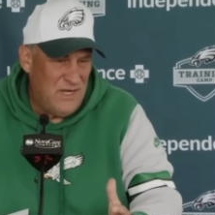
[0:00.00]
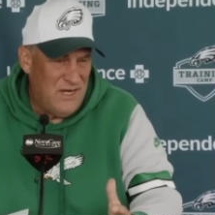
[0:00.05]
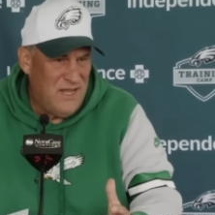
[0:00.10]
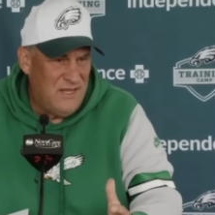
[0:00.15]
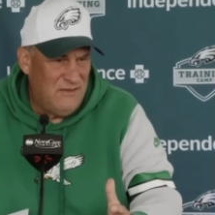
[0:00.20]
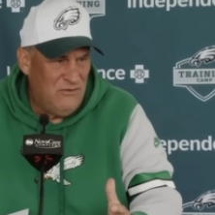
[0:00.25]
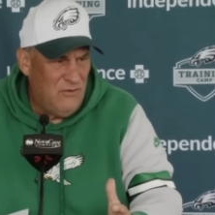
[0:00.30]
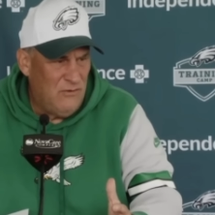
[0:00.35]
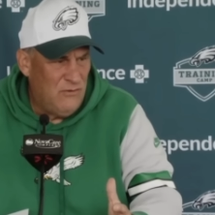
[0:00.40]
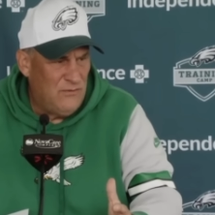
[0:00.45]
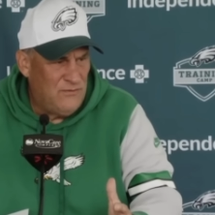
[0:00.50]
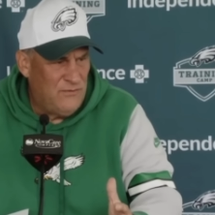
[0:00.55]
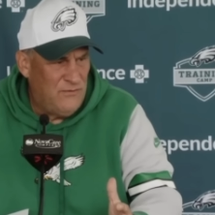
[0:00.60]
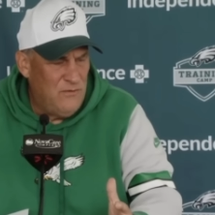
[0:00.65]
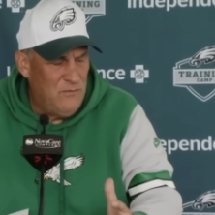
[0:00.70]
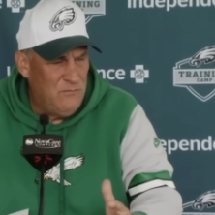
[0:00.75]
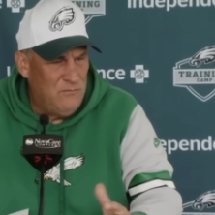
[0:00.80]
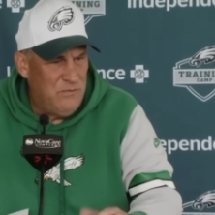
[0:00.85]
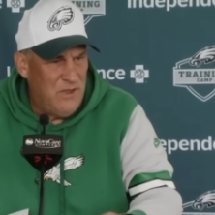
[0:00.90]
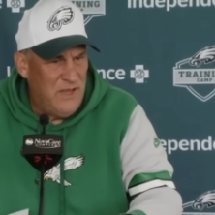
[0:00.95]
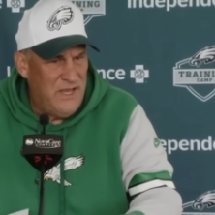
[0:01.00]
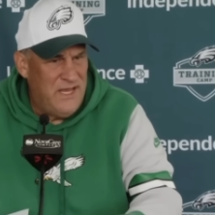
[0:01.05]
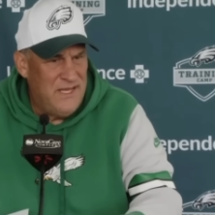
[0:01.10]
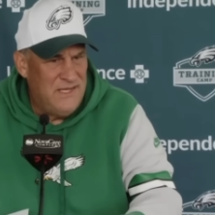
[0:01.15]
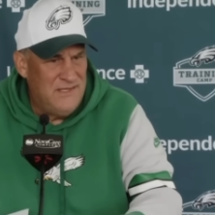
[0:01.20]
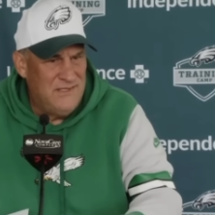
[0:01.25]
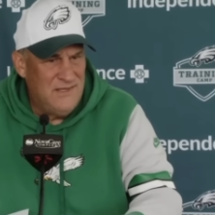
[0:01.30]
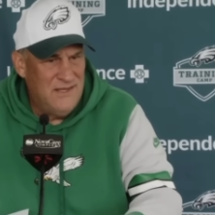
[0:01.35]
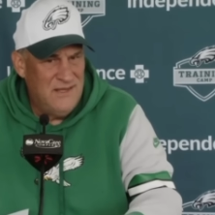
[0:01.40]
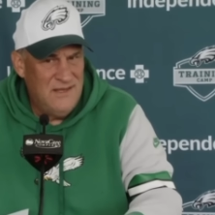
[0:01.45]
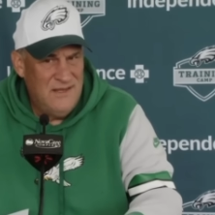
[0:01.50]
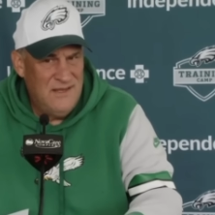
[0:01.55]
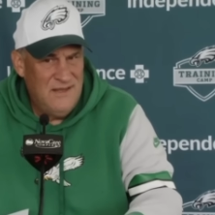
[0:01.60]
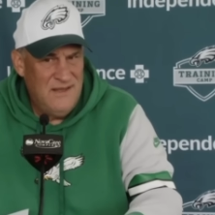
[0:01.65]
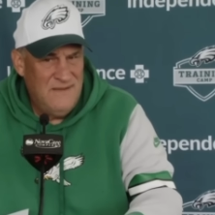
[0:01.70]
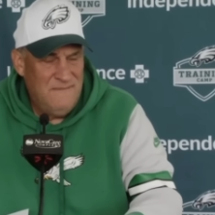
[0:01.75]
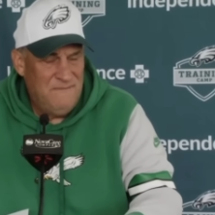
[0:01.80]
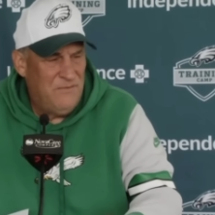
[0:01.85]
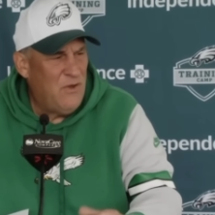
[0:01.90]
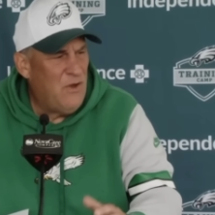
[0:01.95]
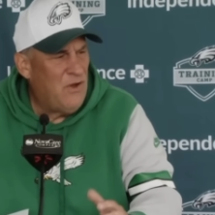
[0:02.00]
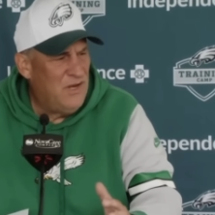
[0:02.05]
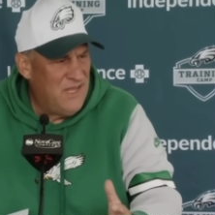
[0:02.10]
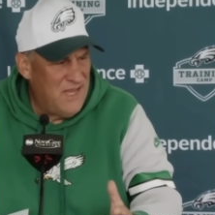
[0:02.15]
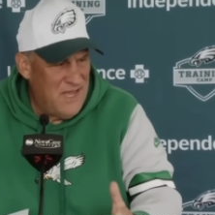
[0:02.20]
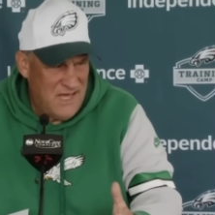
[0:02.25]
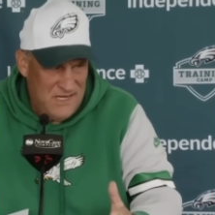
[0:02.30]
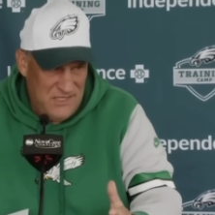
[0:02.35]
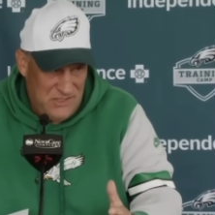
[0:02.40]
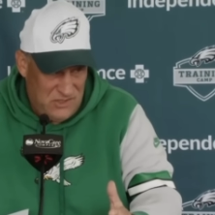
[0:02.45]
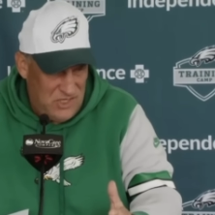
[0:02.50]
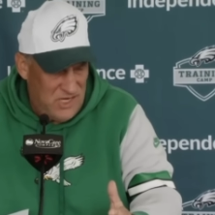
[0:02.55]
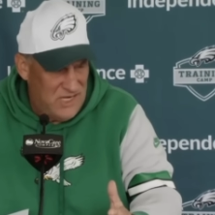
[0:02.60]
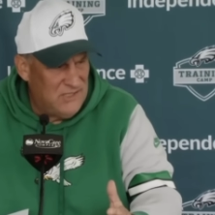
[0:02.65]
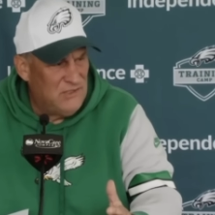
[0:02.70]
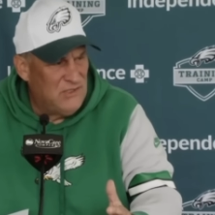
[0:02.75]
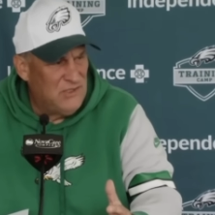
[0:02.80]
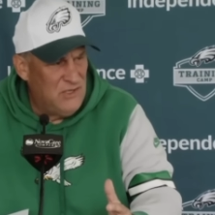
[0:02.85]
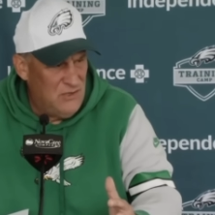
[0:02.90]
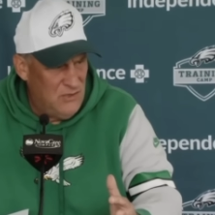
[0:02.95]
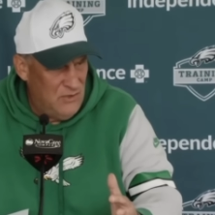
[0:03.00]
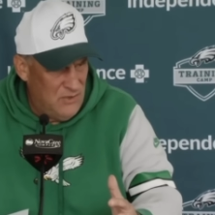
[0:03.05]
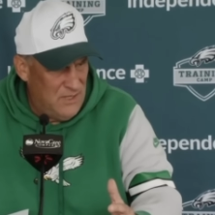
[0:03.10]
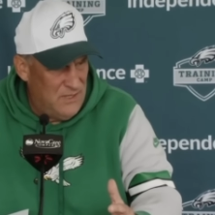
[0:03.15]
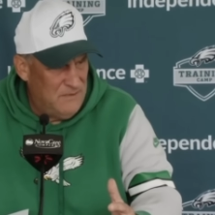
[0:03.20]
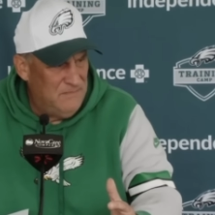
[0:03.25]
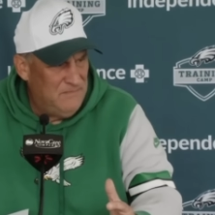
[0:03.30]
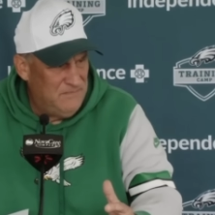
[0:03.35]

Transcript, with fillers: at those few plays, thought he had a chance to do it.